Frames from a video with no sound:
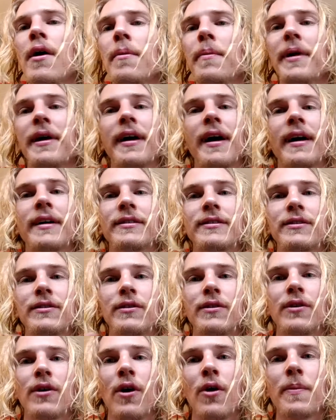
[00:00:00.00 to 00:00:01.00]
But guys,
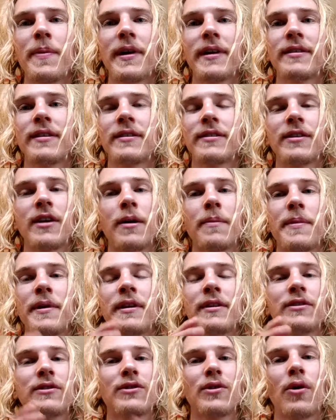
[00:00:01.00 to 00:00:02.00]
go pick this up. It
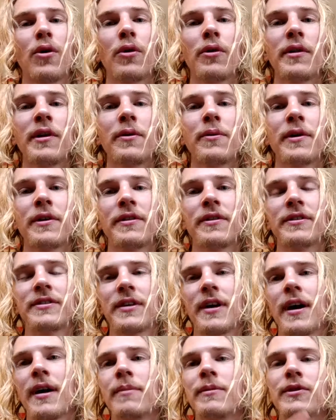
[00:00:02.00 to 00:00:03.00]
is totally worth your
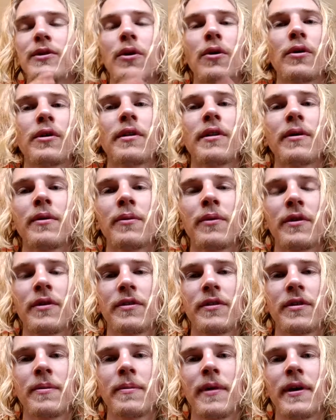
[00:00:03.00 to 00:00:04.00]
time, totally worth
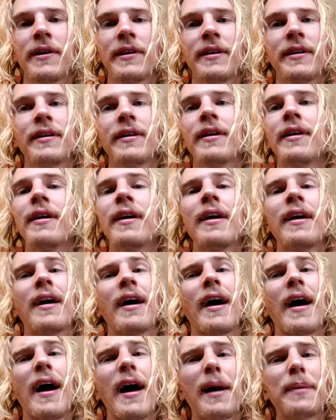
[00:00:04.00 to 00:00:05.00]
your money.
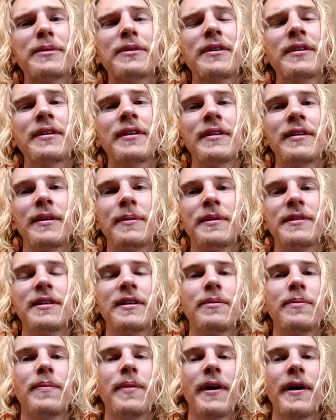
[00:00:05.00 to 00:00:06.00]
Apps are a little
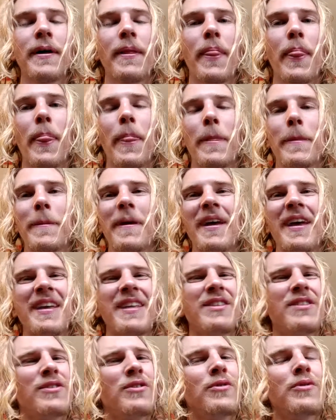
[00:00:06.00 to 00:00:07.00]
limited, but
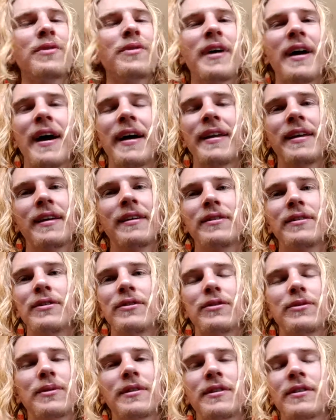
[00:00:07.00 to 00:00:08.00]
you kind of get
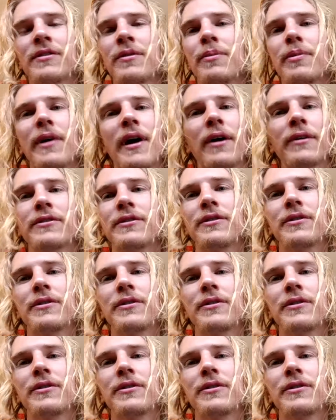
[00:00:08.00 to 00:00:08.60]
used to it. There's a browser.